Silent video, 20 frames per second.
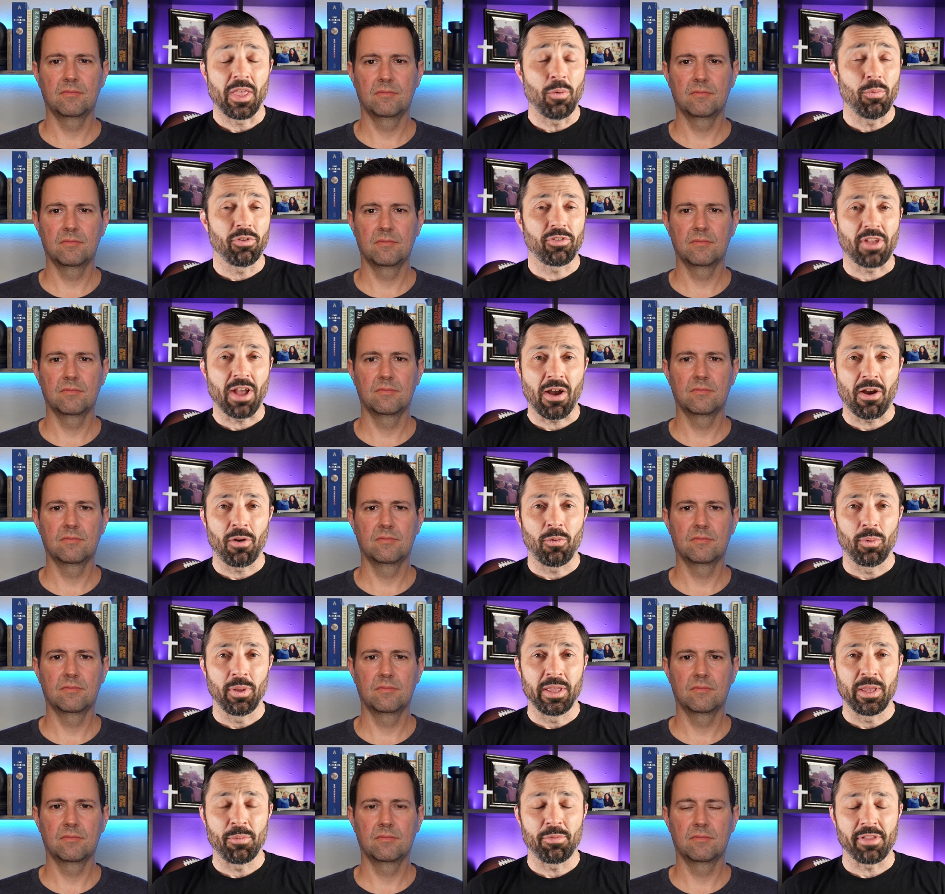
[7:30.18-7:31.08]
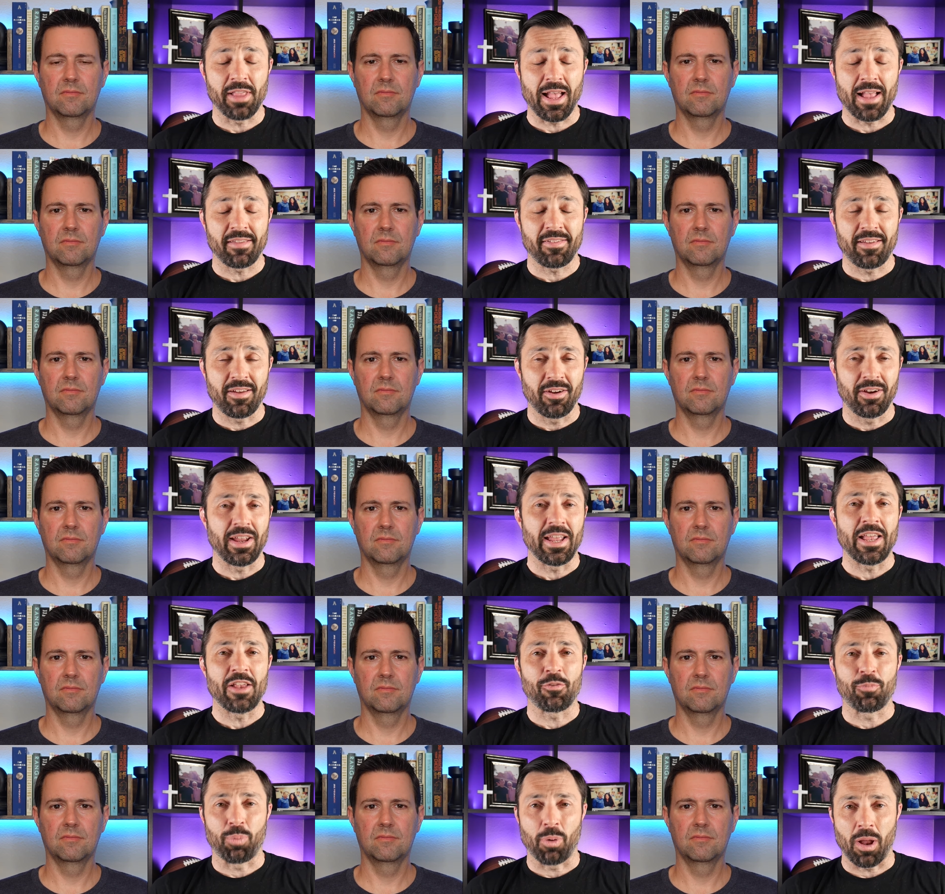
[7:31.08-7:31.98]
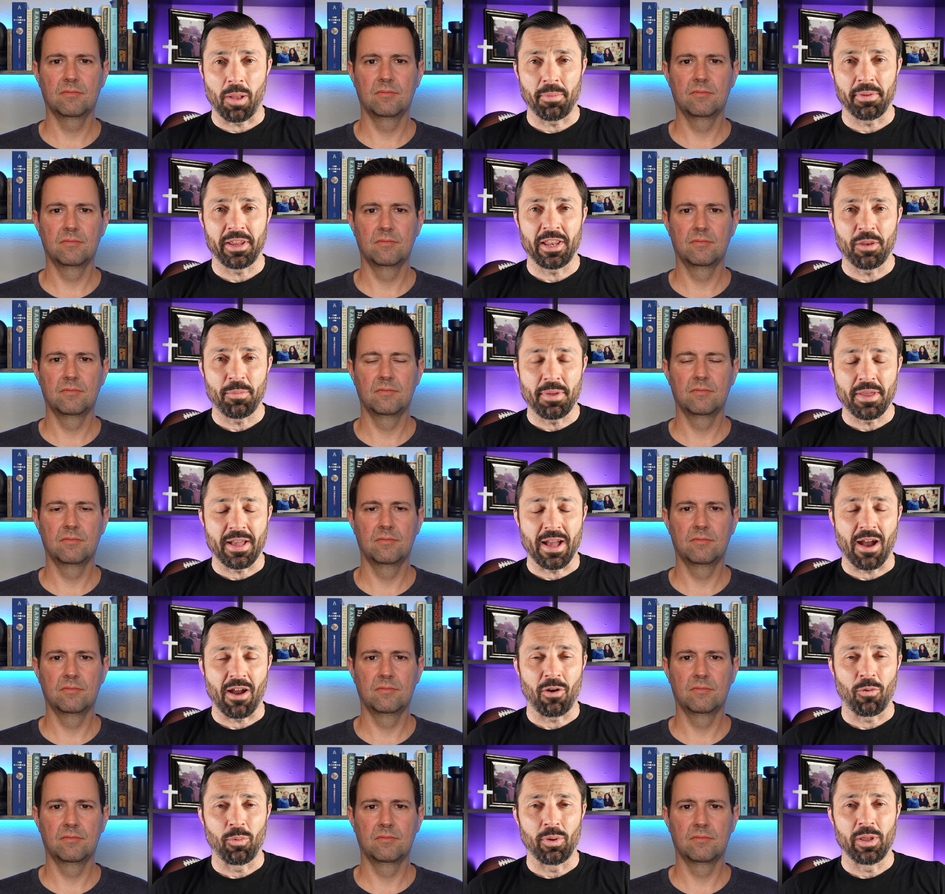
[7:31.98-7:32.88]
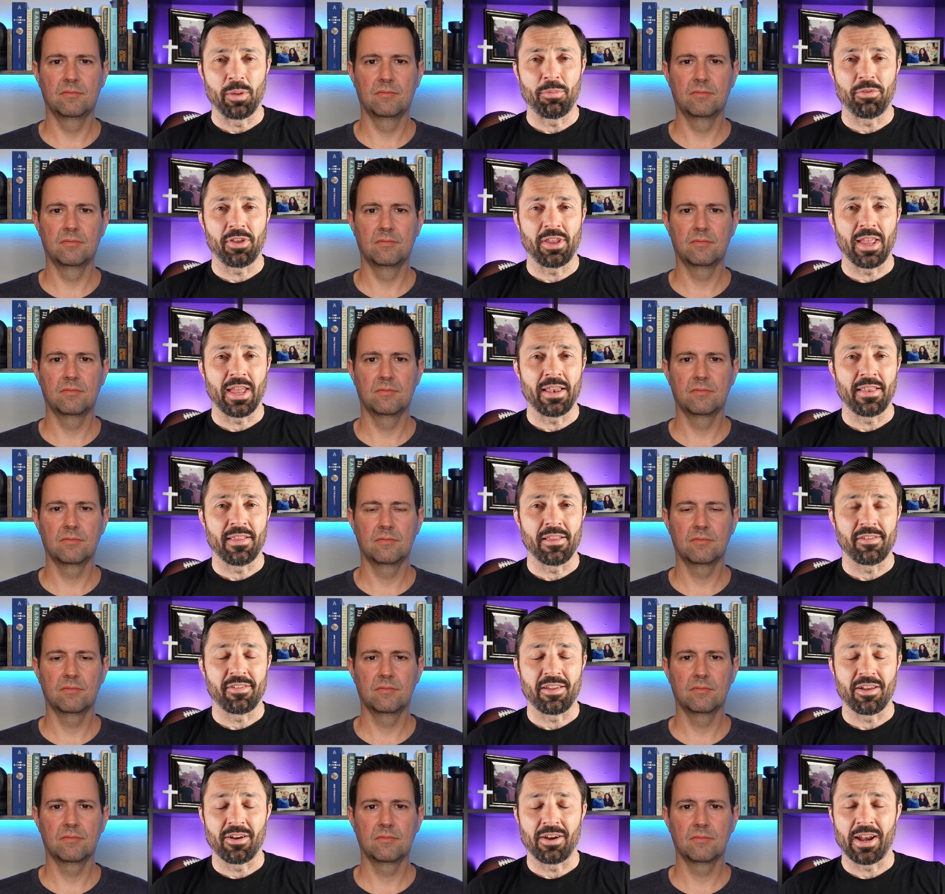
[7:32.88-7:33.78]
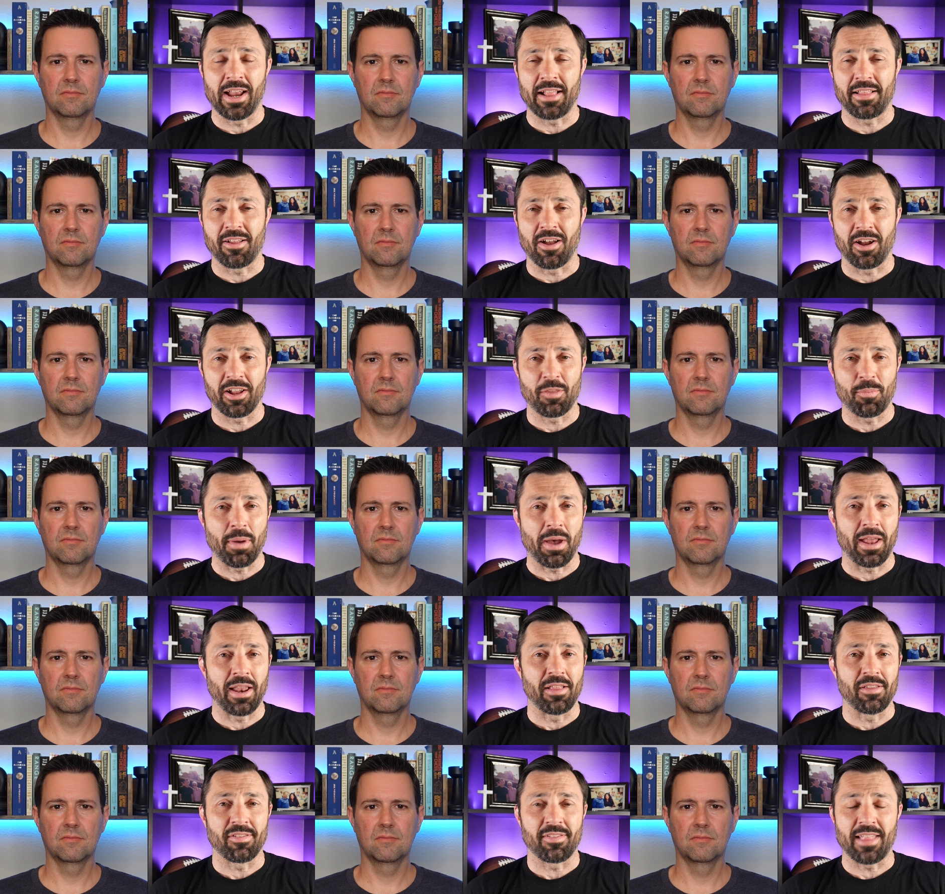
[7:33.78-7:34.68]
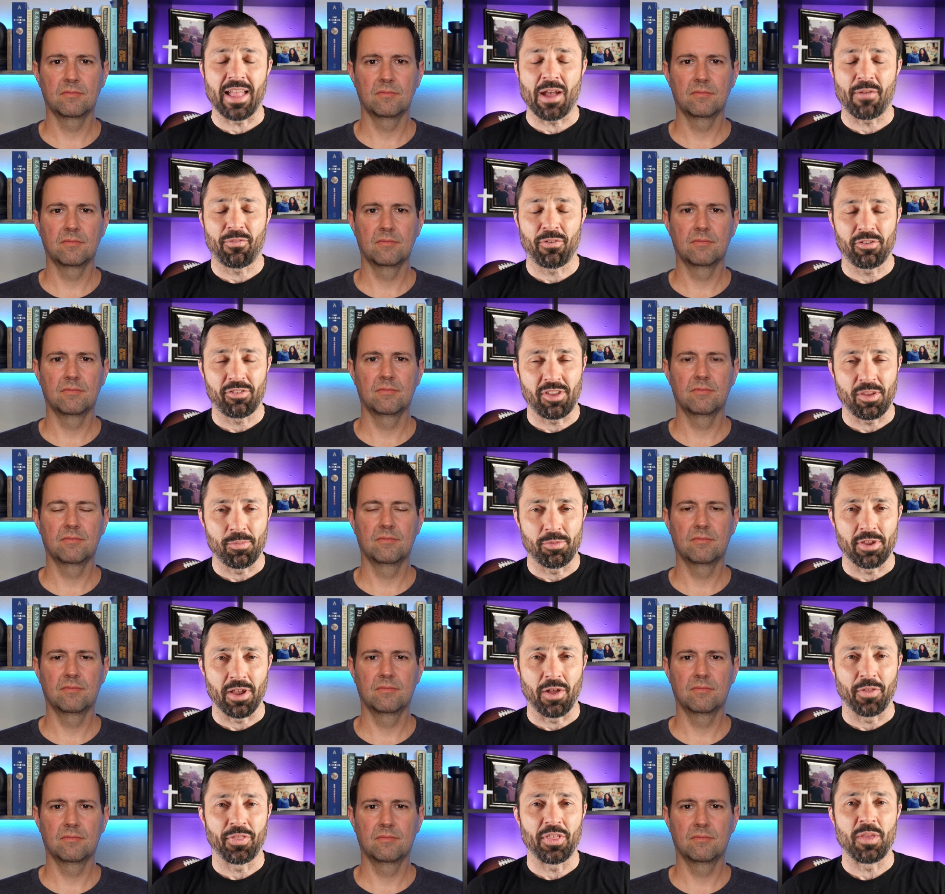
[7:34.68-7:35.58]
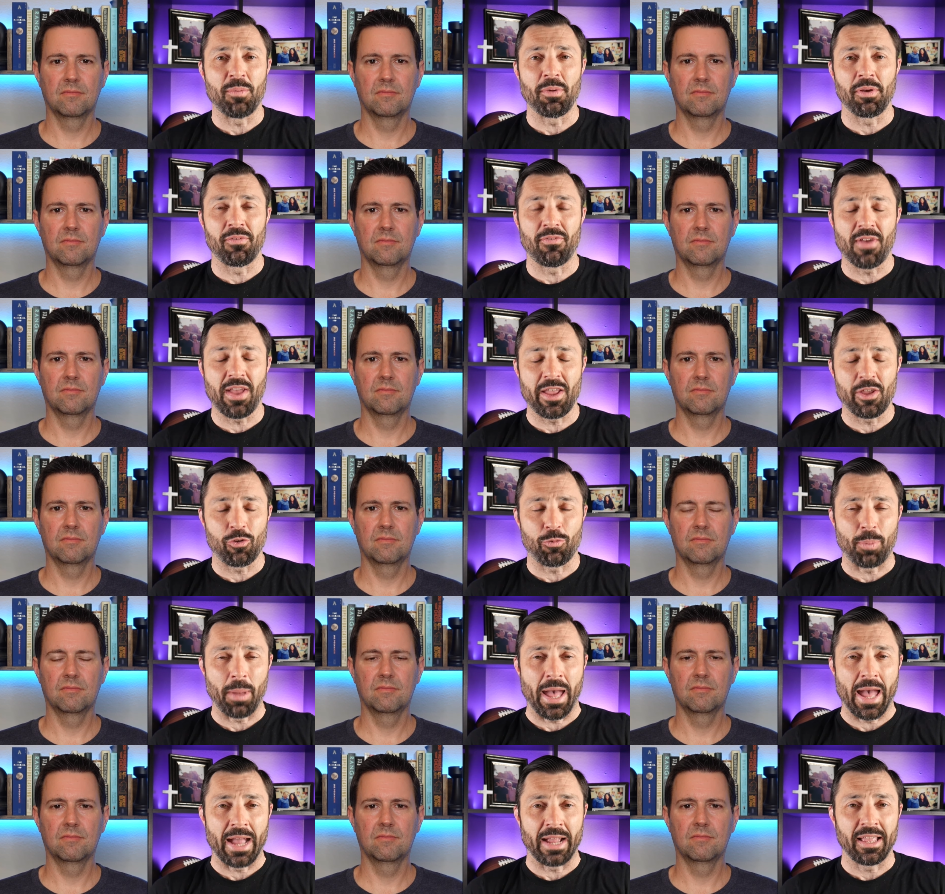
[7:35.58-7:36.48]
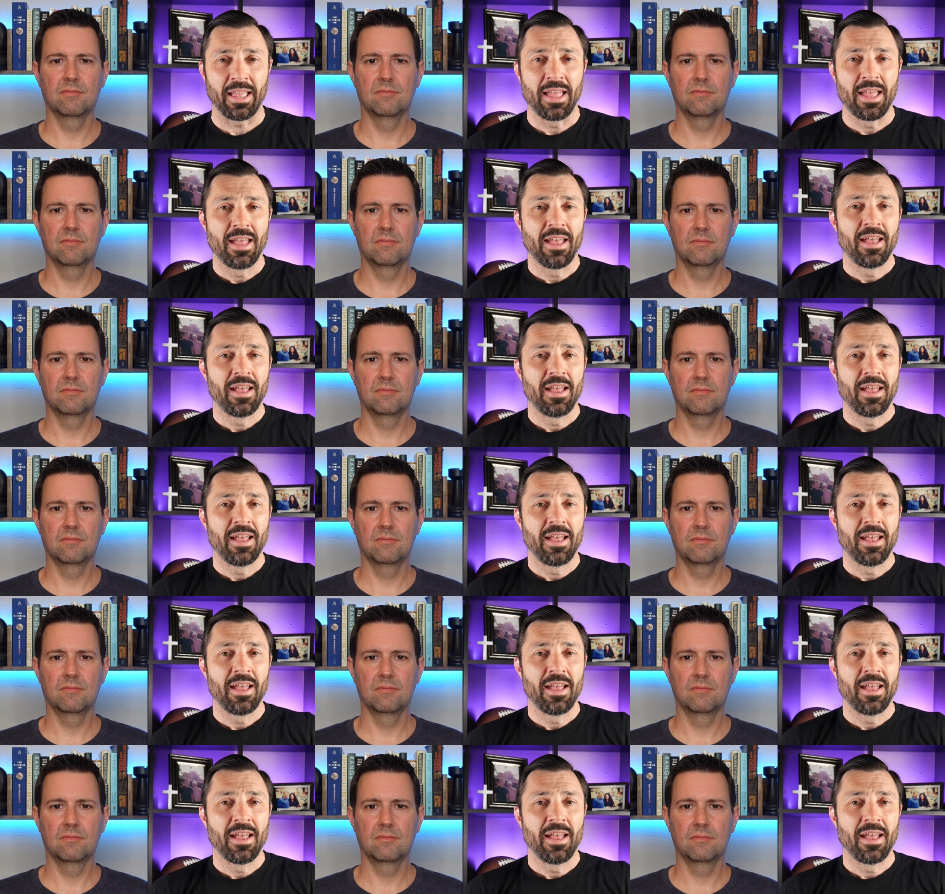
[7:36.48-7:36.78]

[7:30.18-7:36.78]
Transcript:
Speaker 1: It was Kyren Williams last year. It's probably going to be Kyren Williams again this year. And I talked about it. Stafford seems healthy. McVay is back.